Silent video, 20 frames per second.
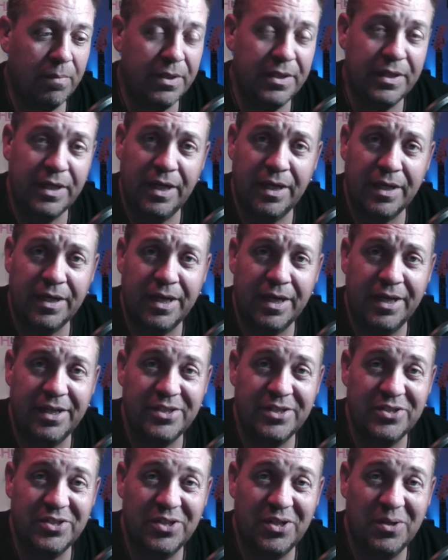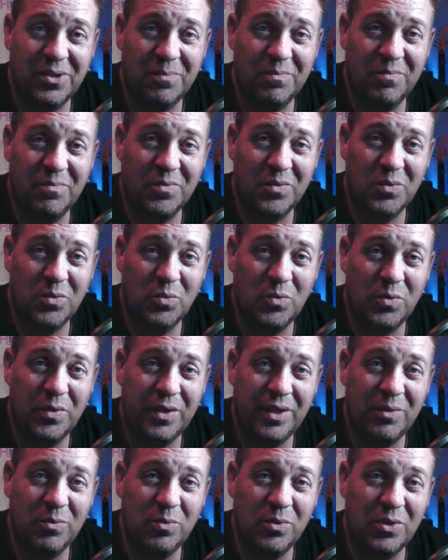yeah, guys,
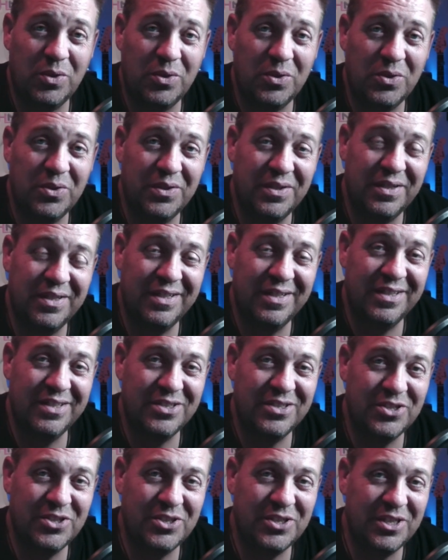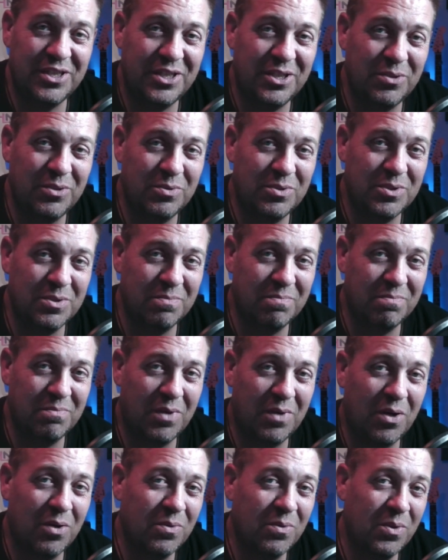we will see you
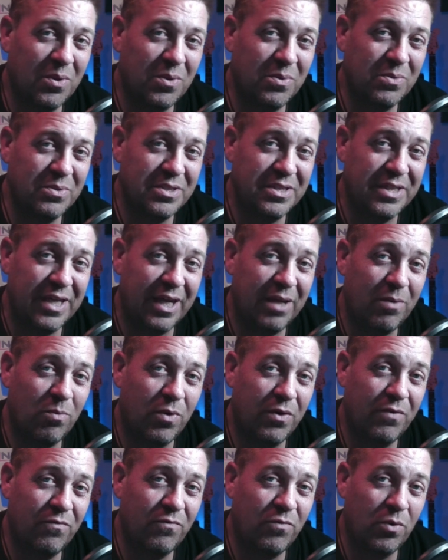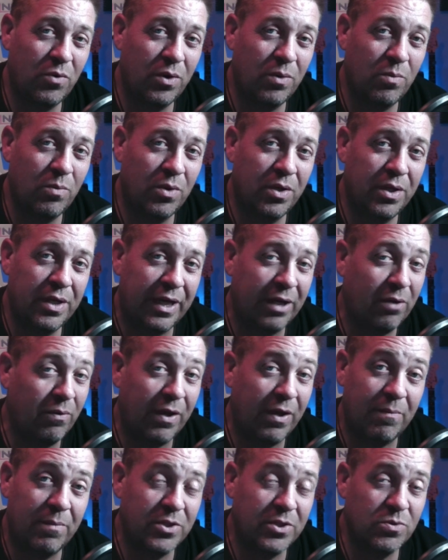tomorrow, day 141. I don't
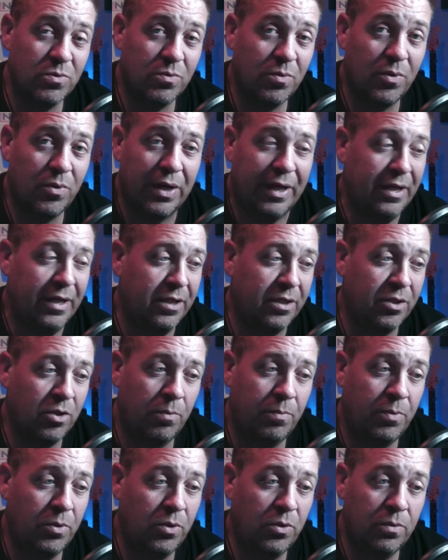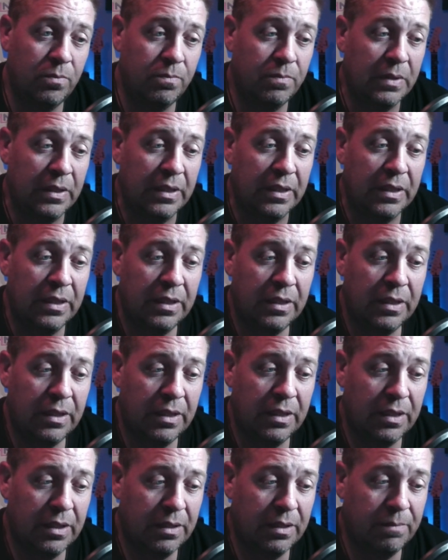have much to report. I didn't go poop.
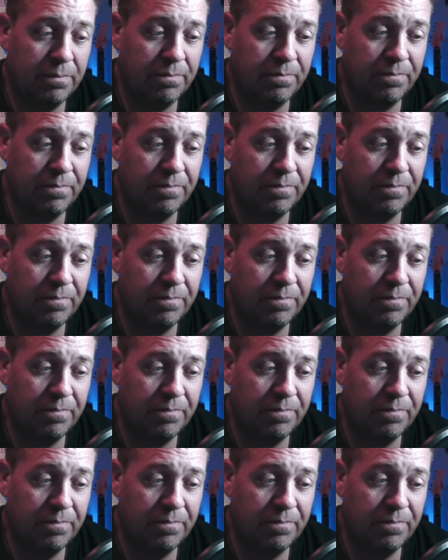I